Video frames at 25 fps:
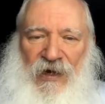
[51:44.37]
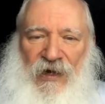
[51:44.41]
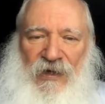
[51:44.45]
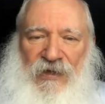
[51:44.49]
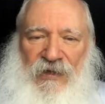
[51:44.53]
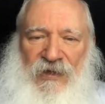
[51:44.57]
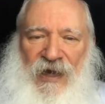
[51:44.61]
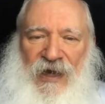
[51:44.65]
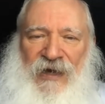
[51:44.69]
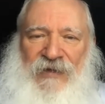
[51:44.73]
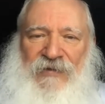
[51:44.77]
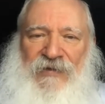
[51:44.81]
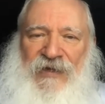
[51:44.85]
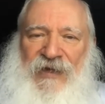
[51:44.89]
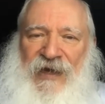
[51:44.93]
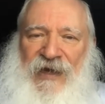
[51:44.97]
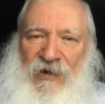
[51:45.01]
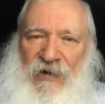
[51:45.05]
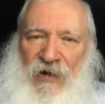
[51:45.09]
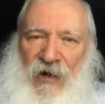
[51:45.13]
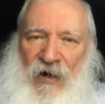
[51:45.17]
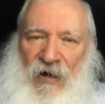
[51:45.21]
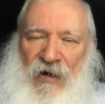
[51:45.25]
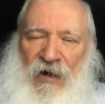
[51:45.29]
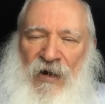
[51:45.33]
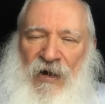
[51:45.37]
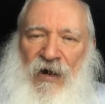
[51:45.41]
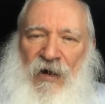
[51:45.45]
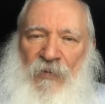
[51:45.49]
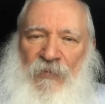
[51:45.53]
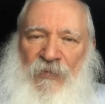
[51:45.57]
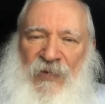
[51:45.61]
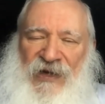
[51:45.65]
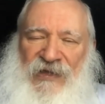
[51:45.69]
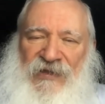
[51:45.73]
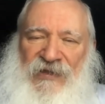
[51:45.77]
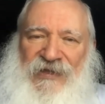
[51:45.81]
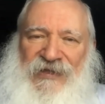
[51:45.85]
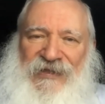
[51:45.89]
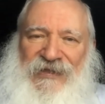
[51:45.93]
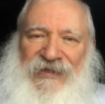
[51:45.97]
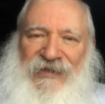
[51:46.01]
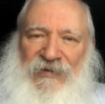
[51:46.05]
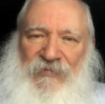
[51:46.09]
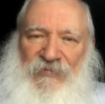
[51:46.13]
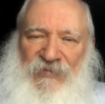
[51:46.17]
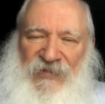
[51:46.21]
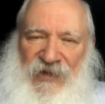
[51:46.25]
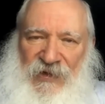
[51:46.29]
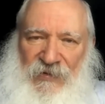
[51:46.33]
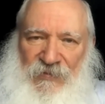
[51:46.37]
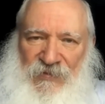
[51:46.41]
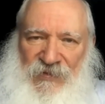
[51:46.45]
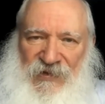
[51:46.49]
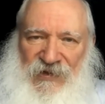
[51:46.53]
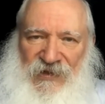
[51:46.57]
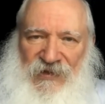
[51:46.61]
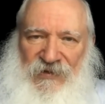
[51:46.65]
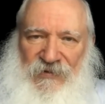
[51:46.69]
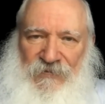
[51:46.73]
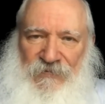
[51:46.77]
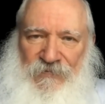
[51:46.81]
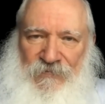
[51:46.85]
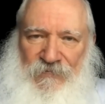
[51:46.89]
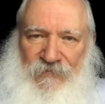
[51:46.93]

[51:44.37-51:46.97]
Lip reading: not get hung up on the symptoms.